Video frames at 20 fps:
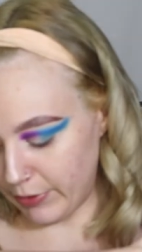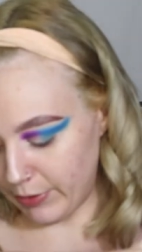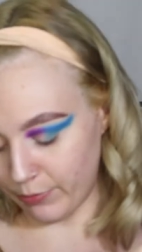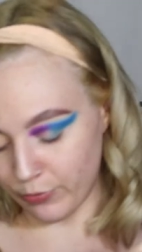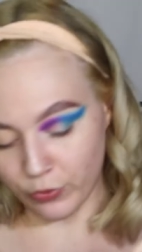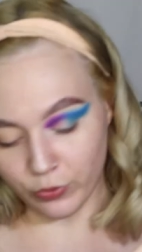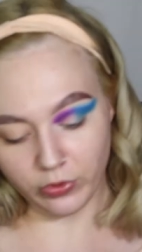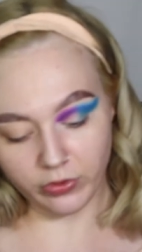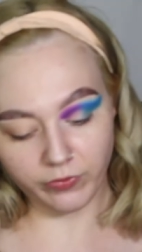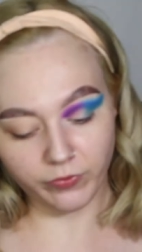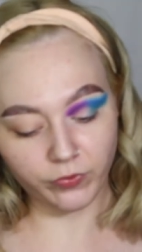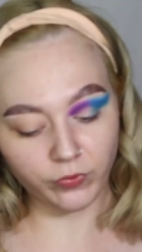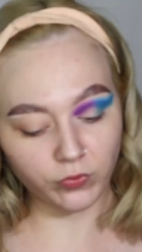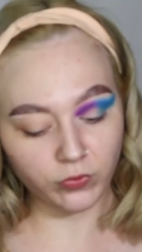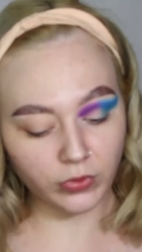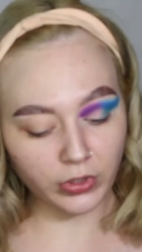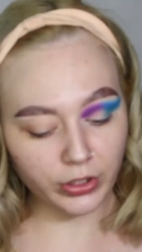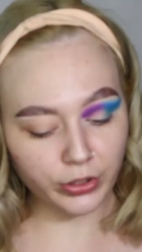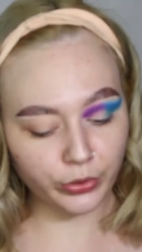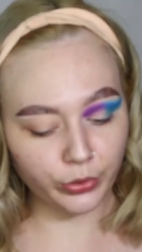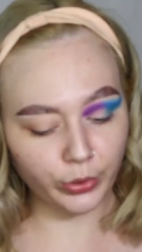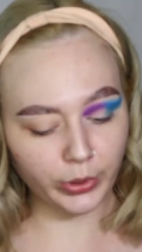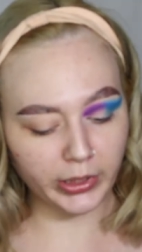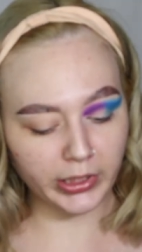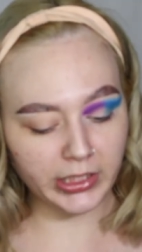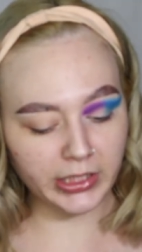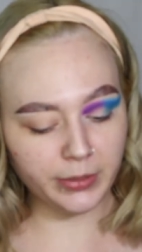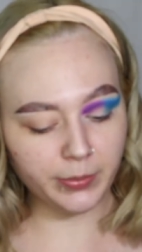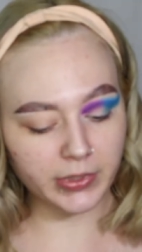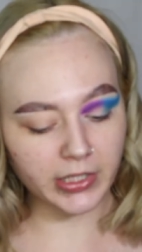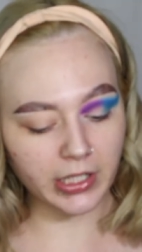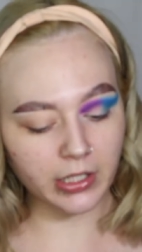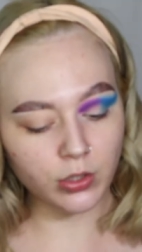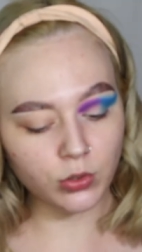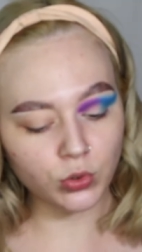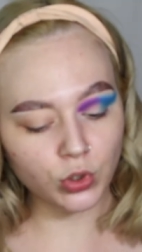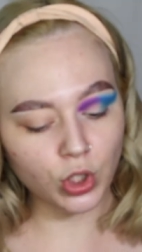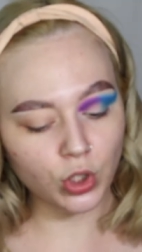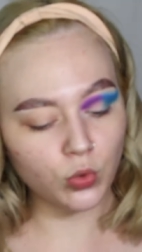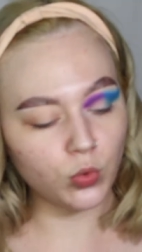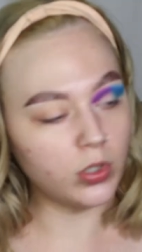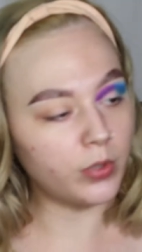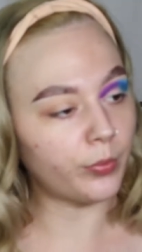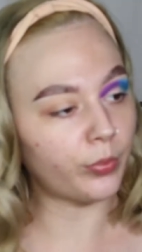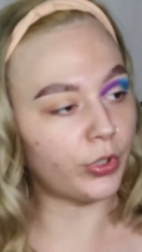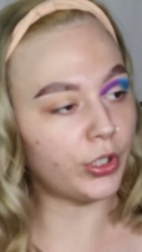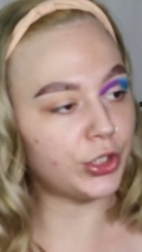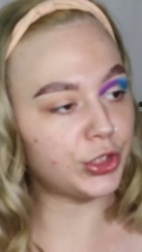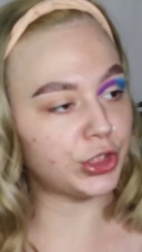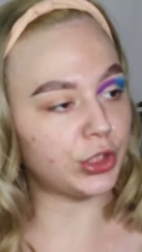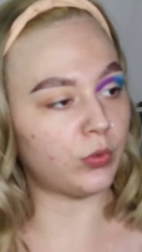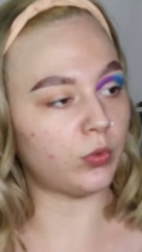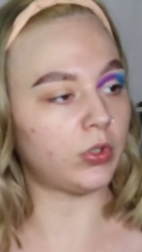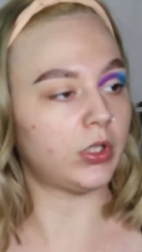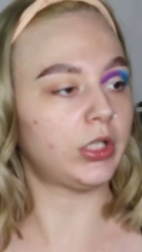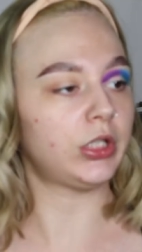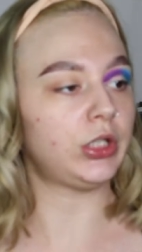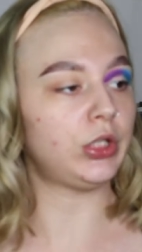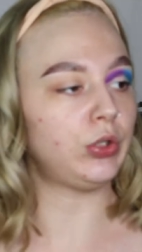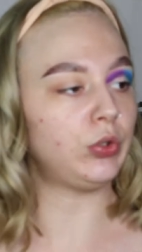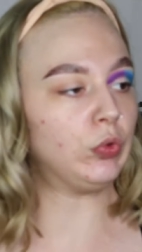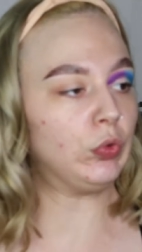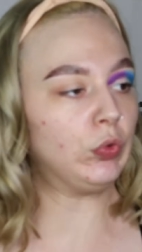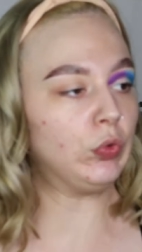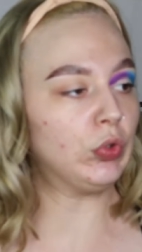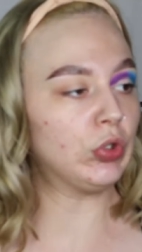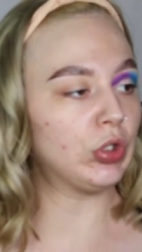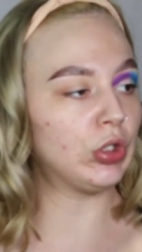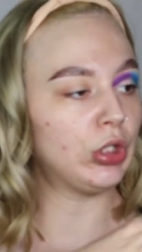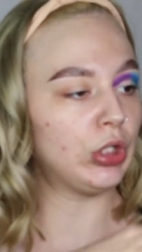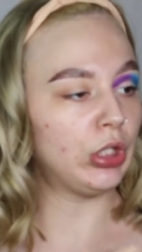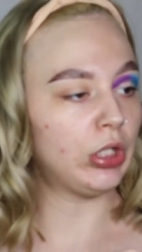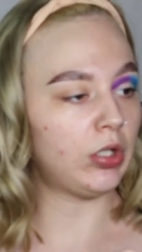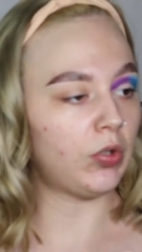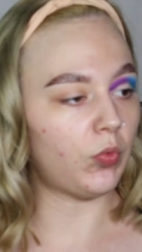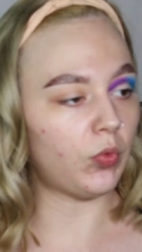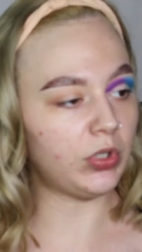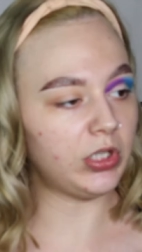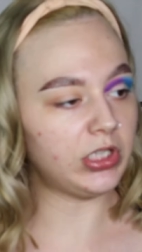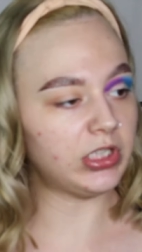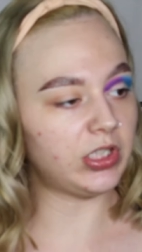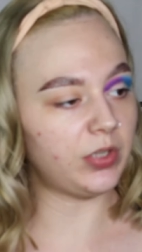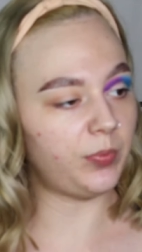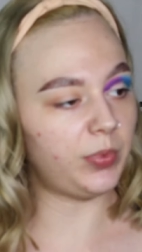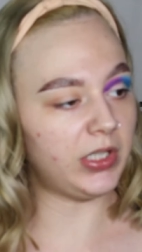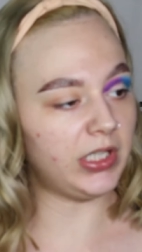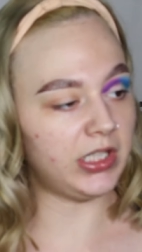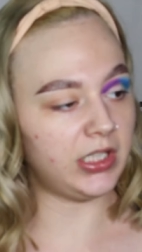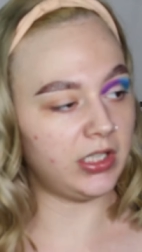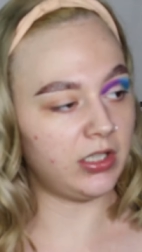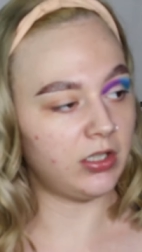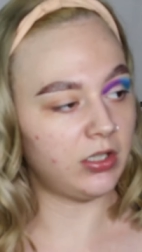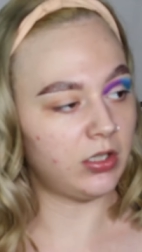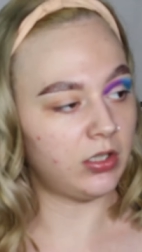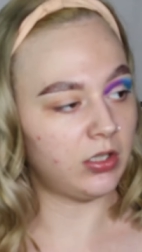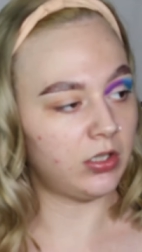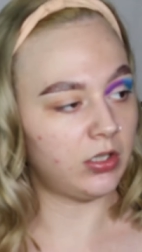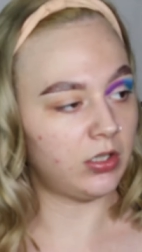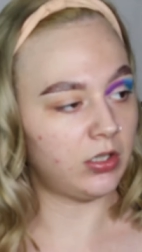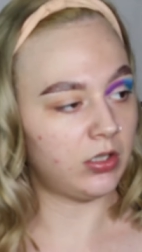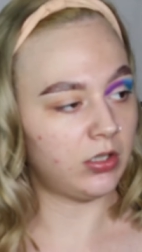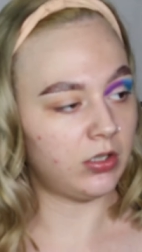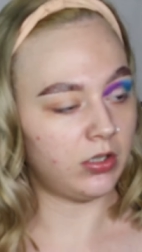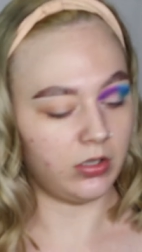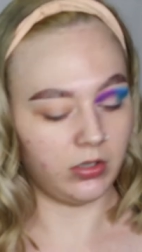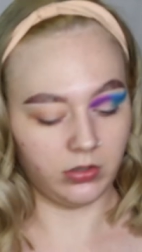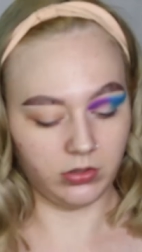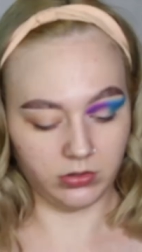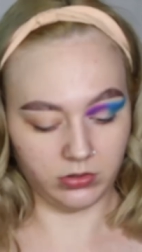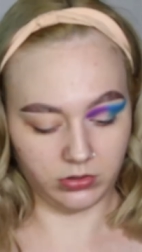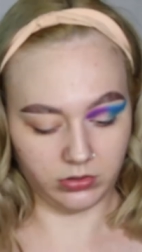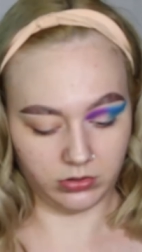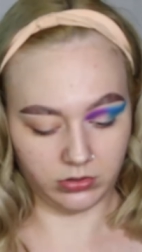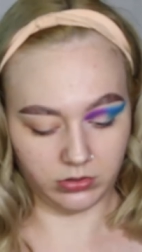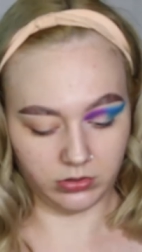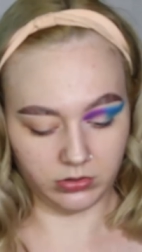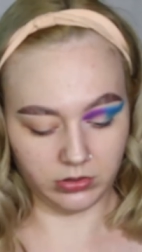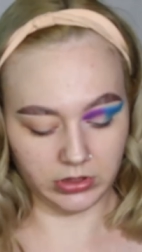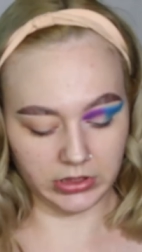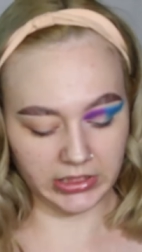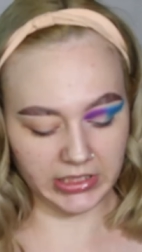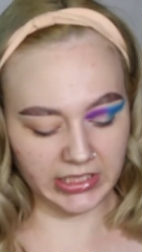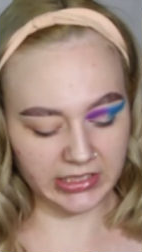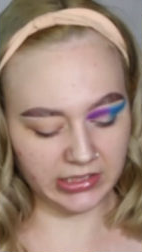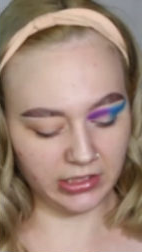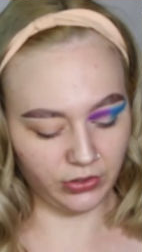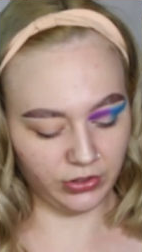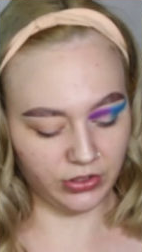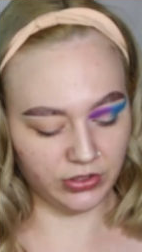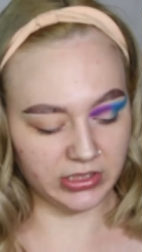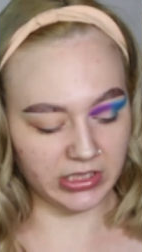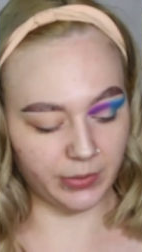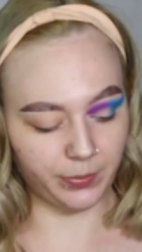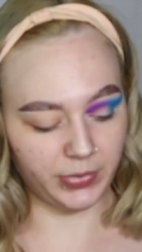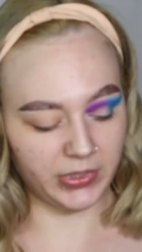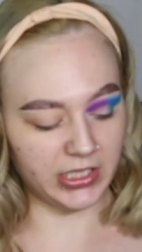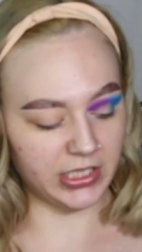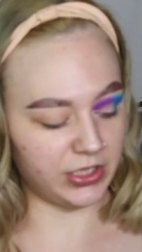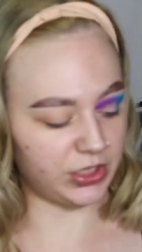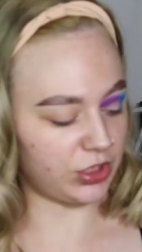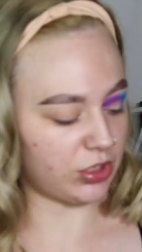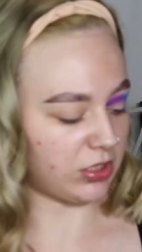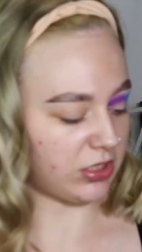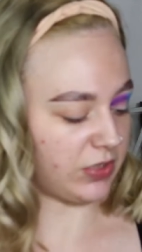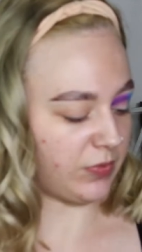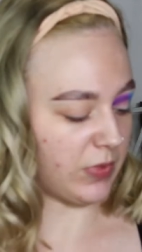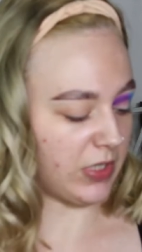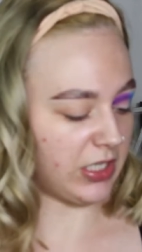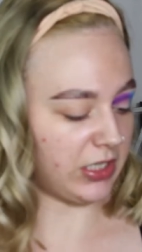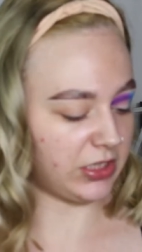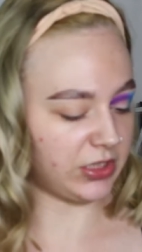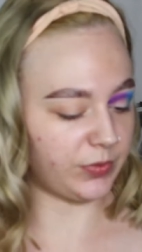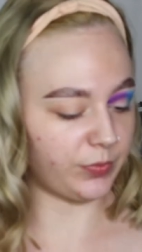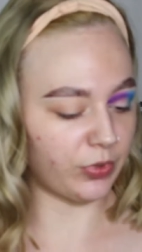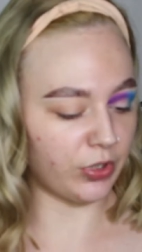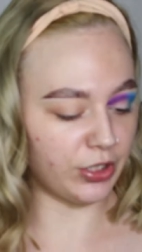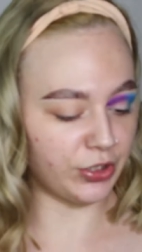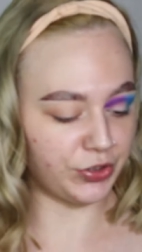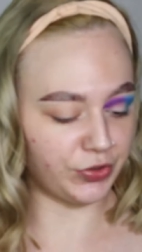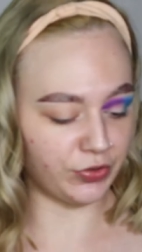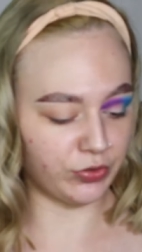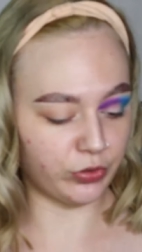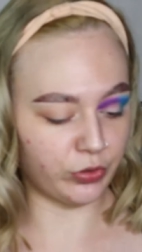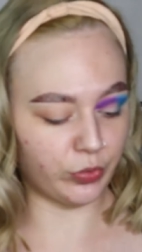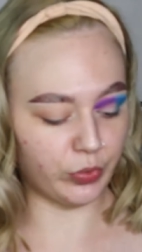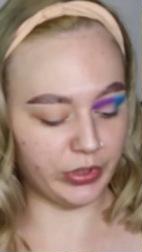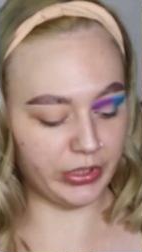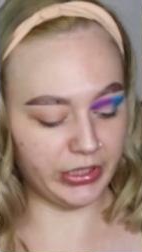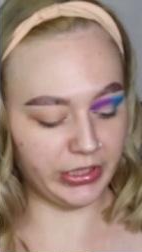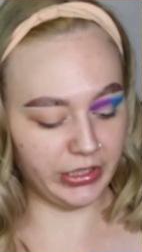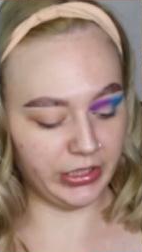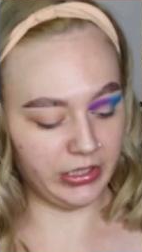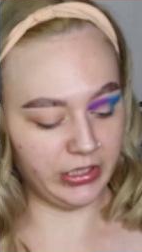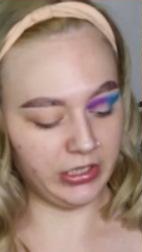bit more of Rhodey, but I don't know what brush I want to use. I want it to be, I guess I'll use that B H Cosmetics brush real quick.